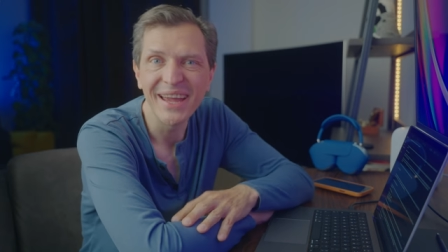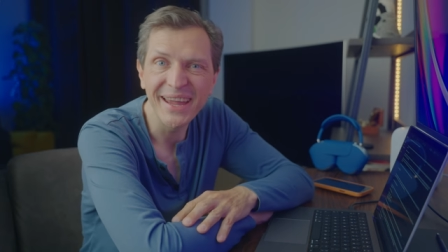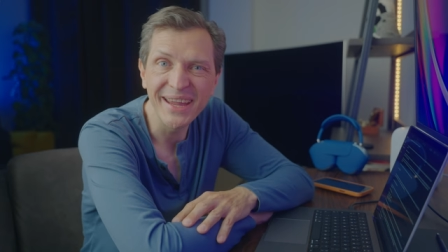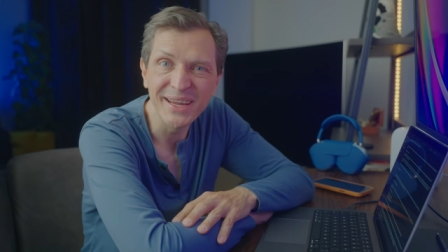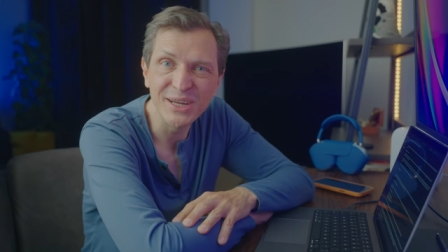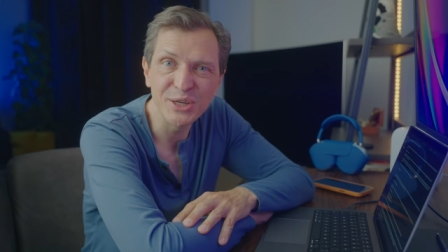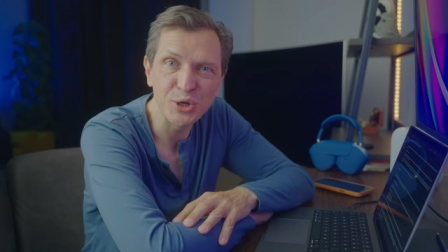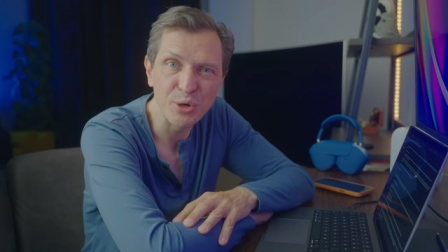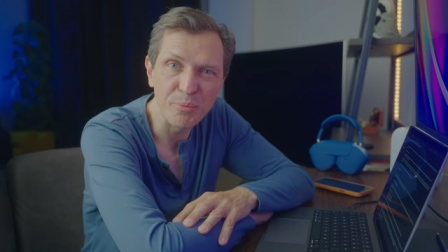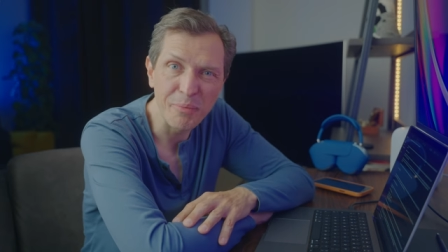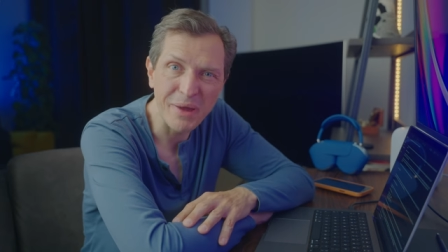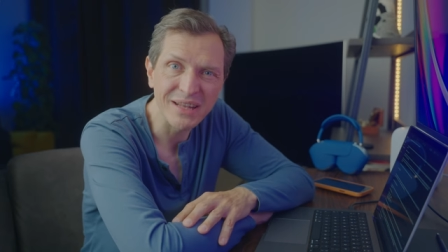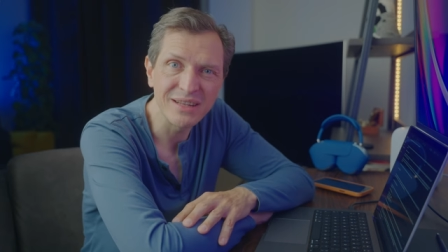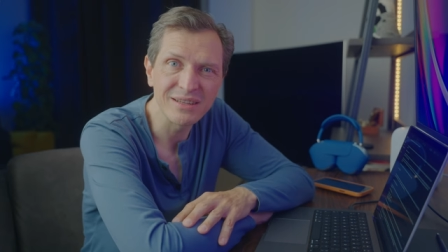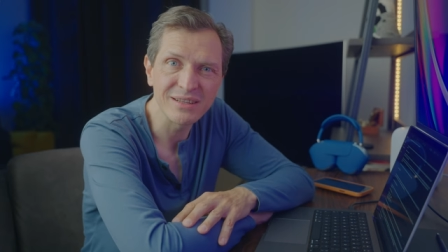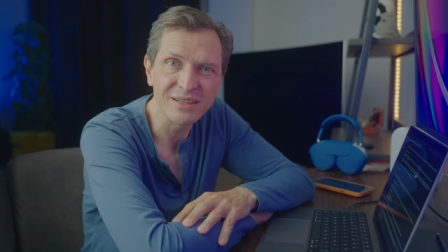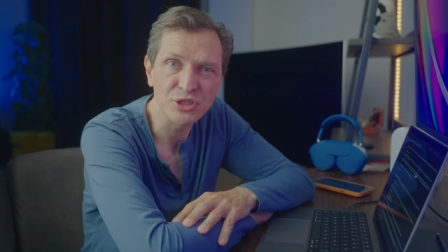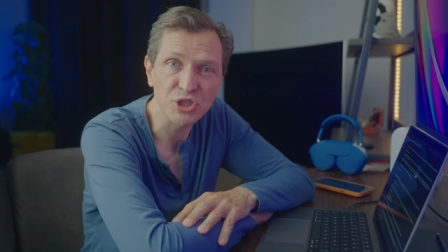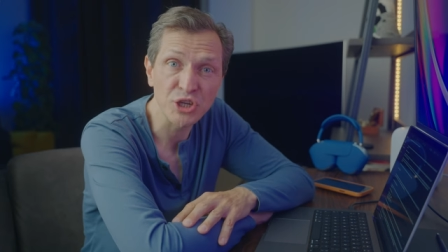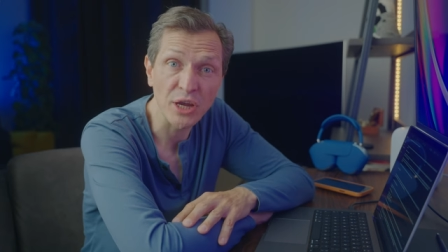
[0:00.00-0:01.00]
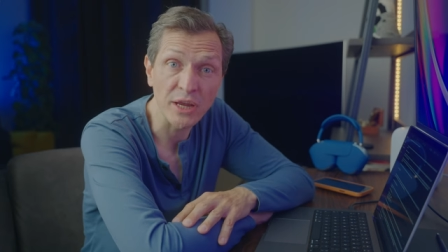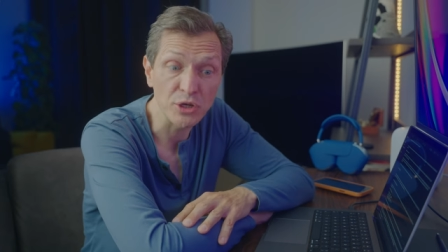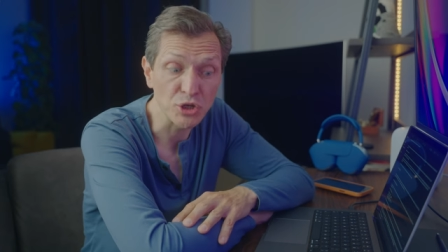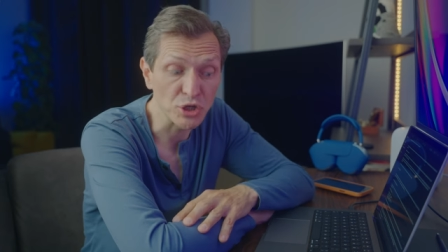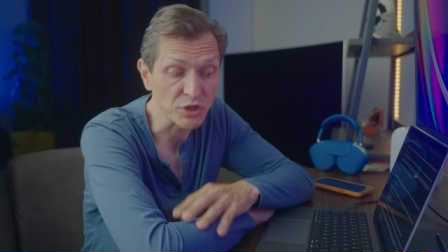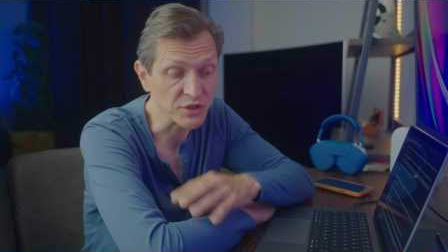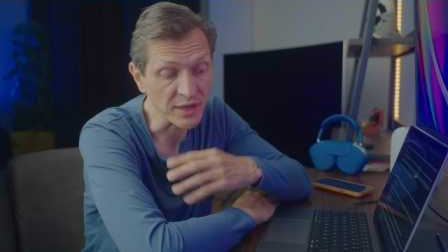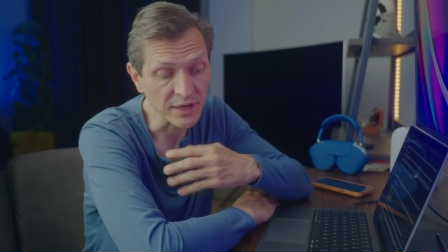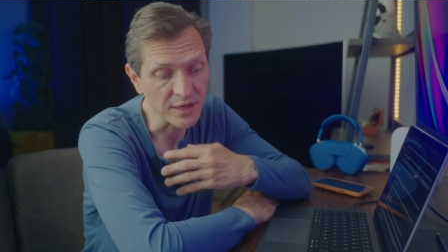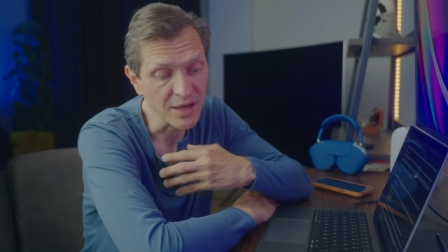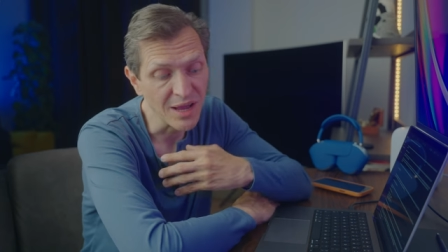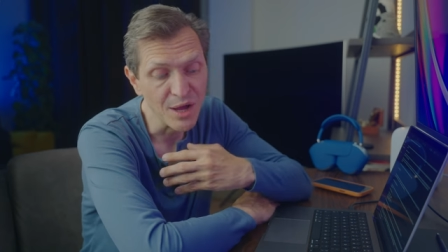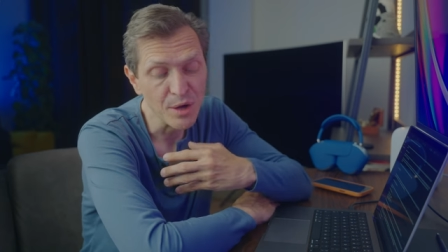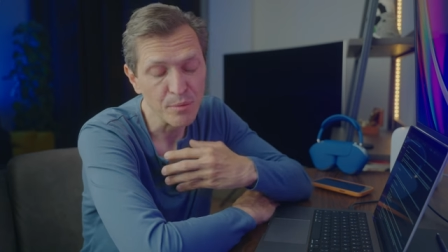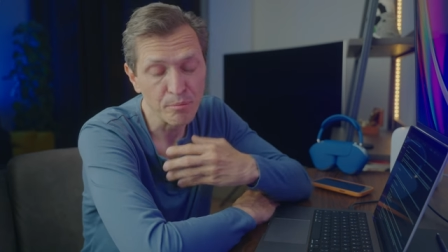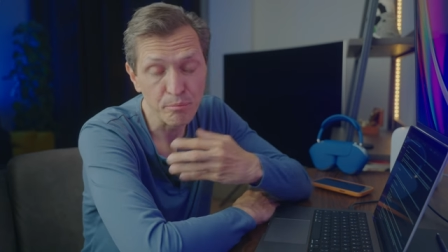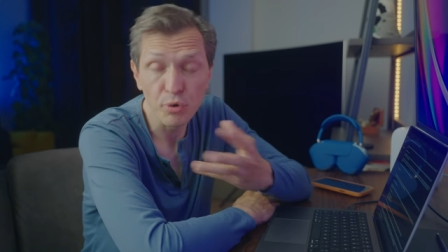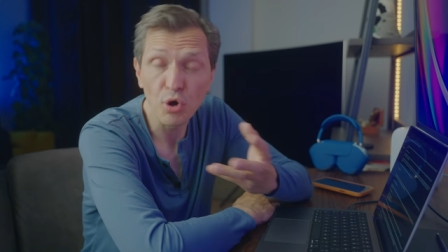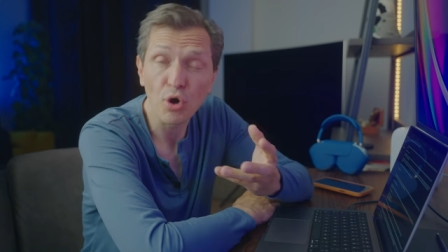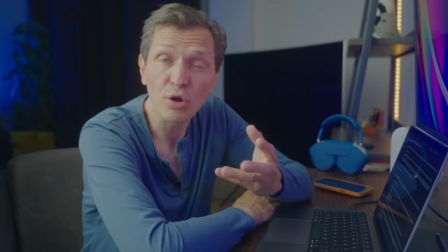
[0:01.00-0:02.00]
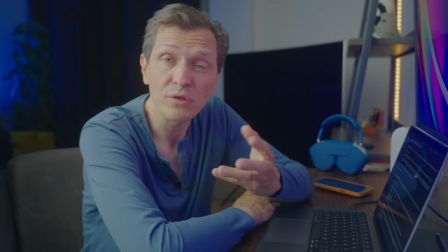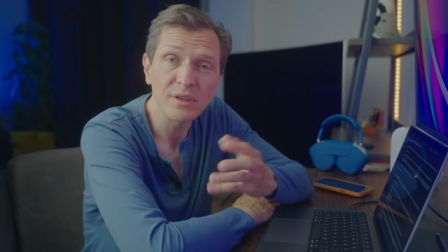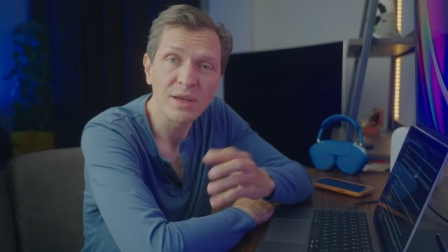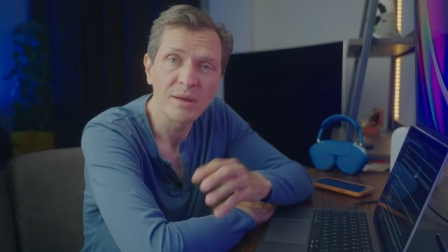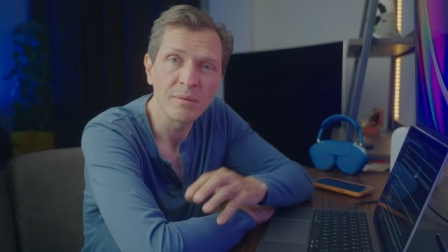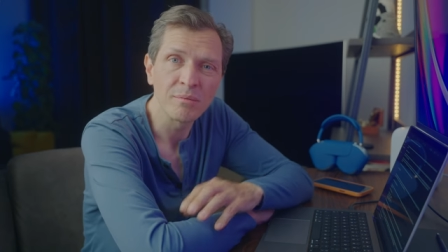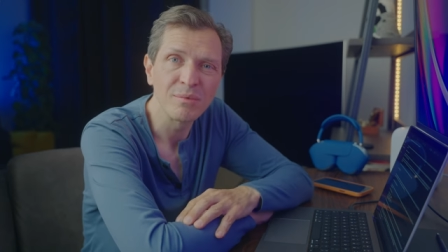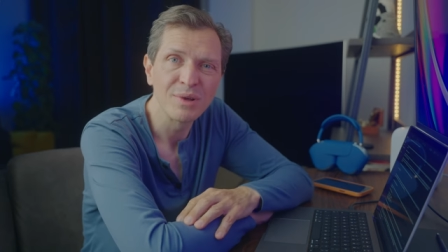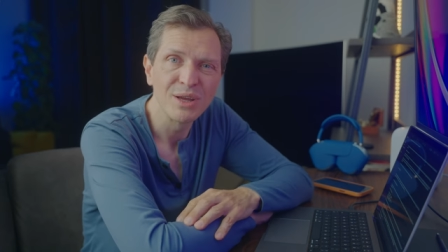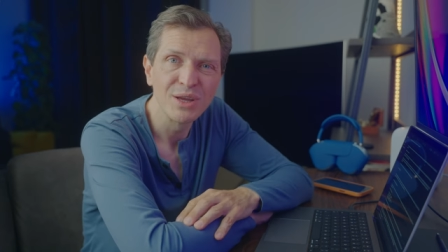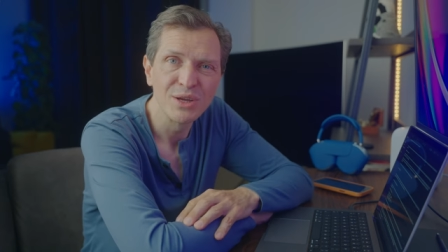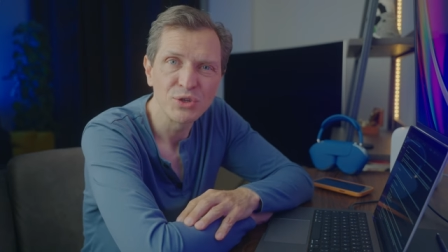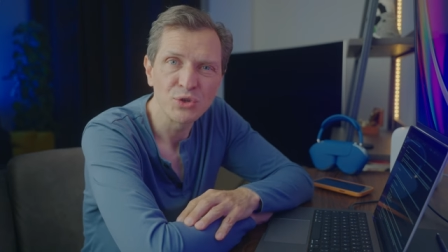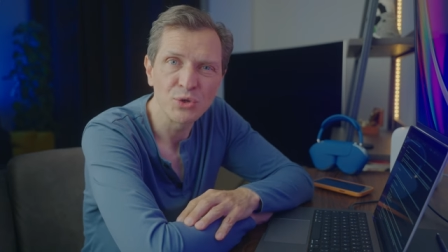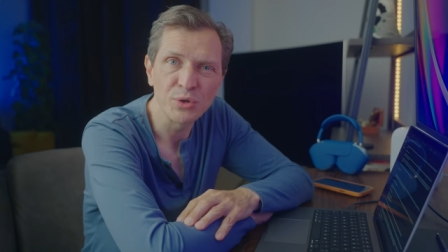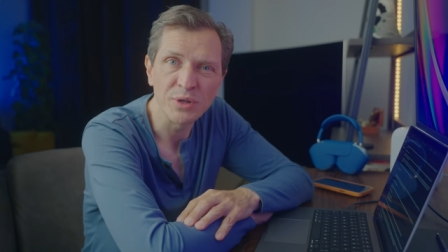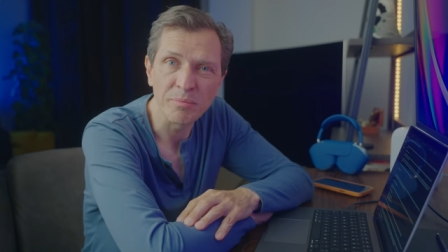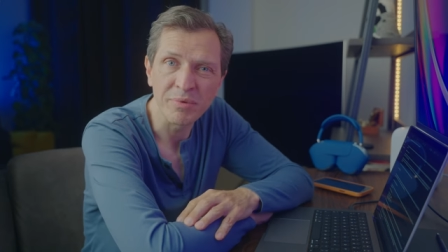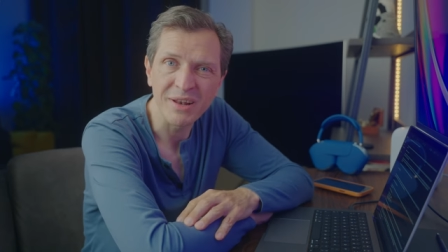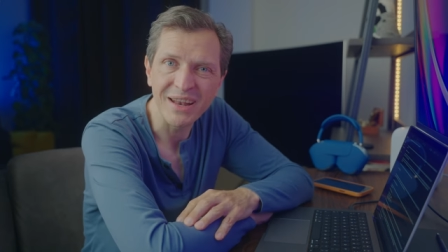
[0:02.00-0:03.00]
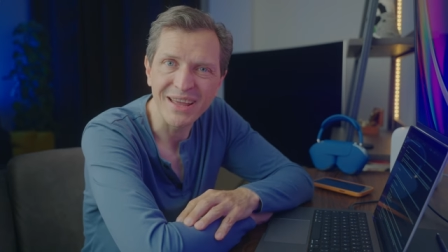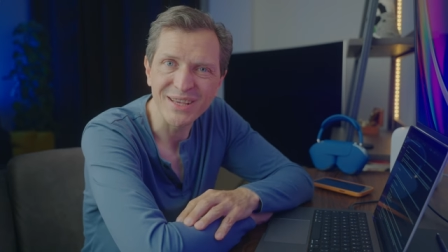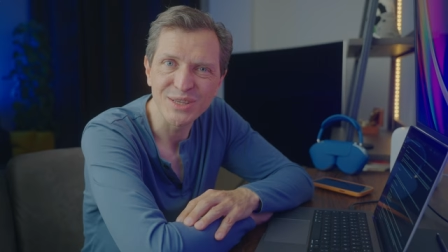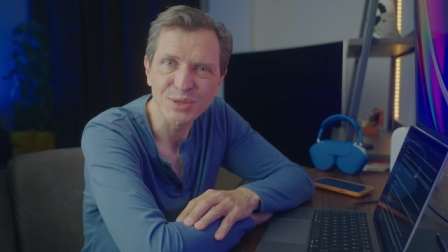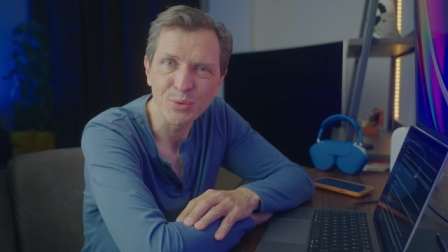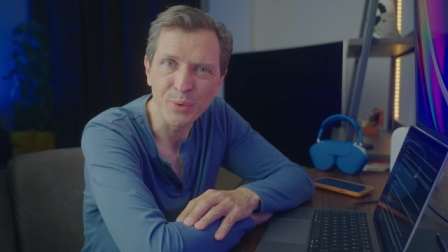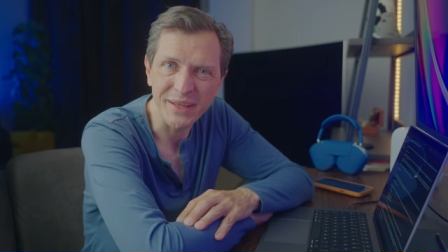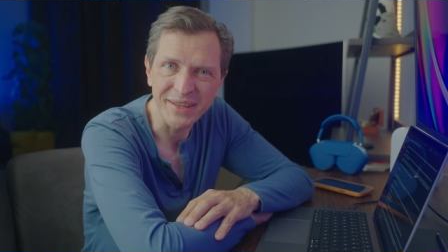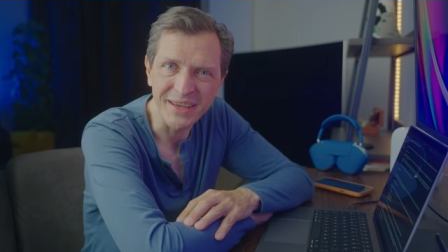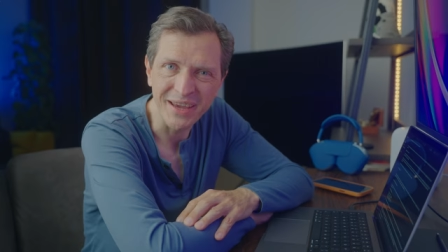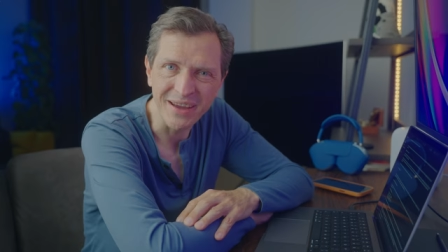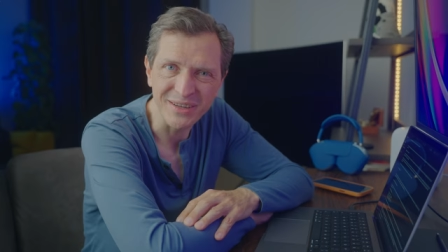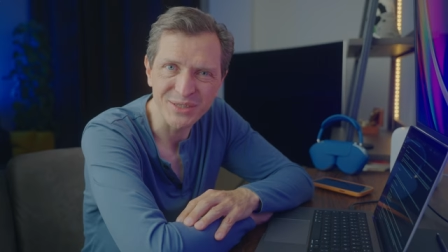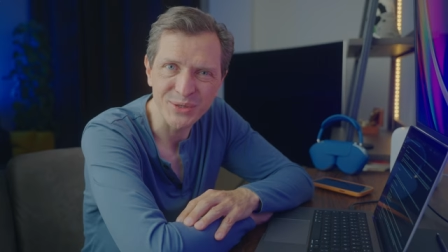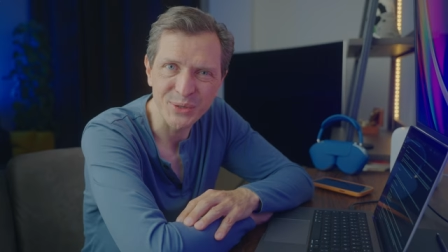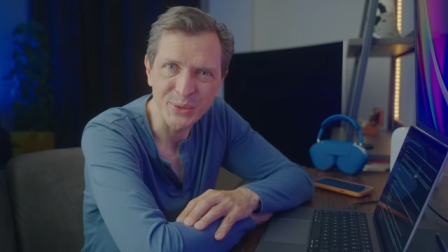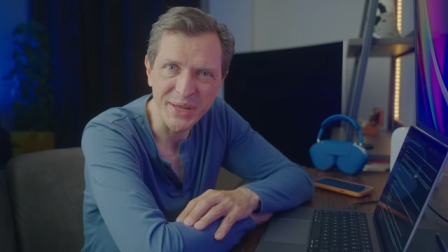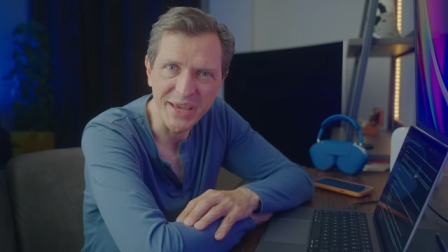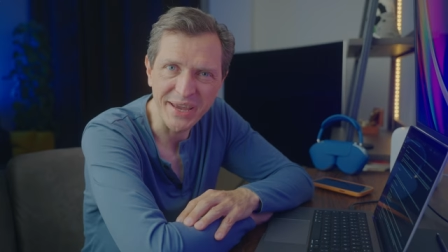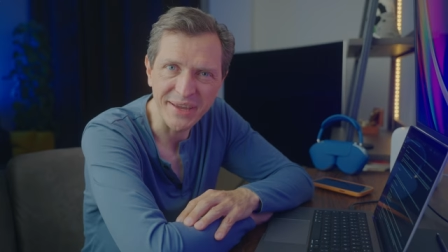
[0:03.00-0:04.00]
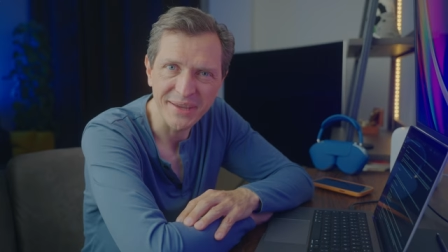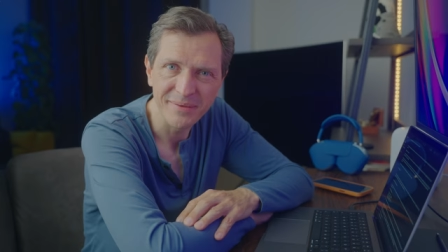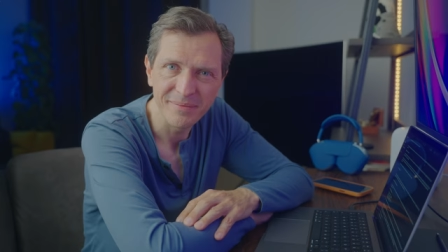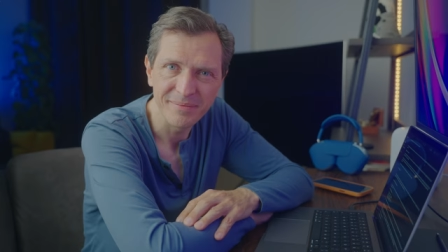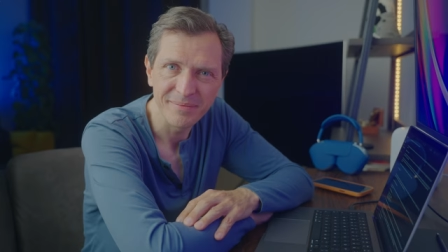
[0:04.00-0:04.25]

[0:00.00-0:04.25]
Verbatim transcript: incremental changes that brought them to the place where they are today.